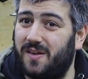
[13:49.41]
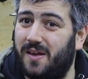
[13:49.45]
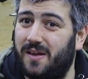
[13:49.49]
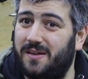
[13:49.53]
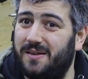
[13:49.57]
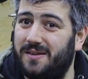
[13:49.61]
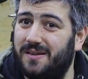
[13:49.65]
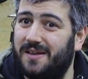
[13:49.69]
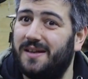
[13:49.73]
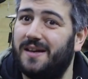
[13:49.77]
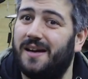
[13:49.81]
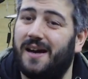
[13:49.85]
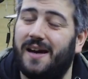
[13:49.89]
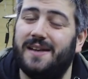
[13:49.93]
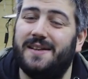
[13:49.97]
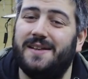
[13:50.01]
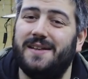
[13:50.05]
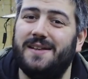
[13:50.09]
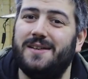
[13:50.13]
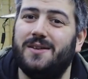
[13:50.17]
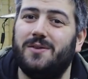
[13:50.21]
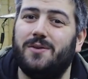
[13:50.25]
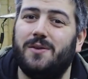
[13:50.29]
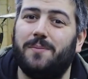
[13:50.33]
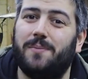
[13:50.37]
I
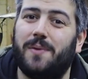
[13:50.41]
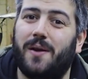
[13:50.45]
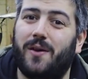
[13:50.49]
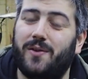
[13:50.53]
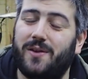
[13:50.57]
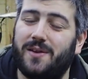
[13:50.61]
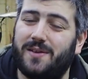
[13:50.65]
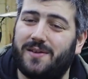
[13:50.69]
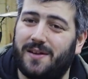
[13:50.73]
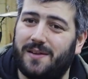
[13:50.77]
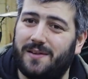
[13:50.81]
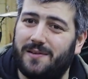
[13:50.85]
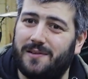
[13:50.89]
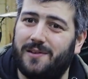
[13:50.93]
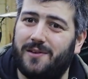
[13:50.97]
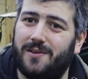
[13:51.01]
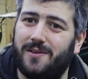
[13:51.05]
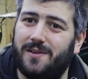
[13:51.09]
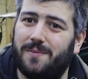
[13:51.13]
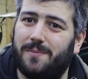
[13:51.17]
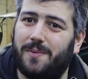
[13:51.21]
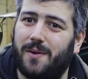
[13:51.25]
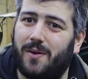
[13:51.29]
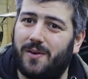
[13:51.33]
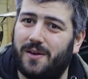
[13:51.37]
didn't know about it. I
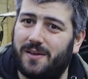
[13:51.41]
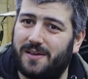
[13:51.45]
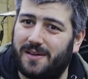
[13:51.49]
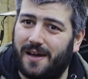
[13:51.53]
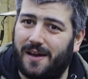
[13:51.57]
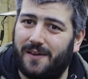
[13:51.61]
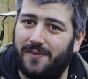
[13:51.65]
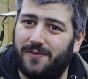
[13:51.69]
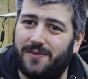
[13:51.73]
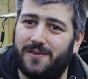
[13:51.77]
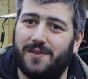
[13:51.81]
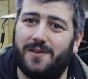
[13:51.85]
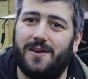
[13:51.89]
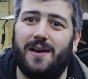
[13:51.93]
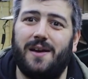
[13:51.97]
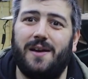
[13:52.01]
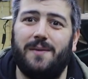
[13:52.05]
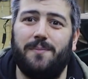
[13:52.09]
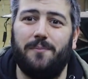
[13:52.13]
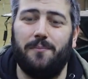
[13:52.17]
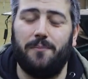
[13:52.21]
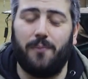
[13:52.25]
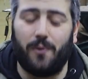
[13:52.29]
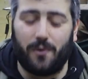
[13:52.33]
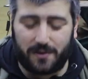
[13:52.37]
learned about it after
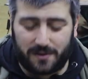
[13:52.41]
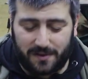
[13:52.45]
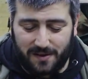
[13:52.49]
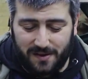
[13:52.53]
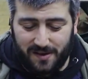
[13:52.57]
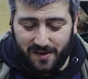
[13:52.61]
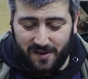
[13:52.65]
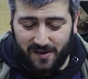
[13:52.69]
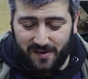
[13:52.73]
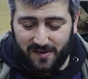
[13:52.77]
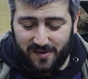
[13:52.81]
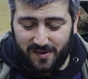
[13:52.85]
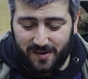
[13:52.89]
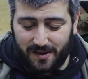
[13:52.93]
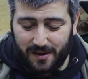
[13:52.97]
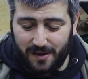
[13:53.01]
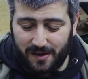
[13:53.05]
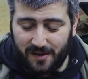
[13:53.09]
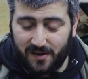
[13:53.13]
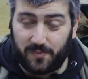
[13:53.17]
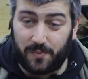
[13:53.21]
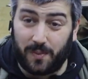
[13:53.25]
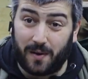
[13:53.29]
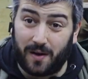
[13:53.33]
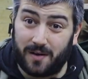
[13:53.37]
I bought these
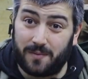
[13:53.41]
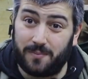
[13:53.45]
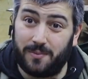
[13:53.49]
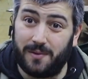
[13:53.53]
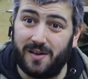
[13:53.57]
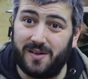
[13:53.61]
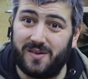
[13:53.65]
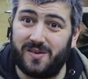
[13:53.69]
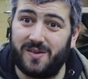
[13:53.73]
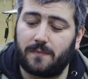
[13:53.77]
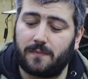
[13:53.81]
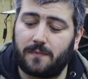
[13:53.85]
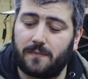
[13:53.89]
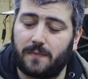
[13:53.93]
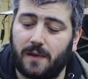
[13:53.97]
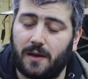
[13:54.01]
spark plugs.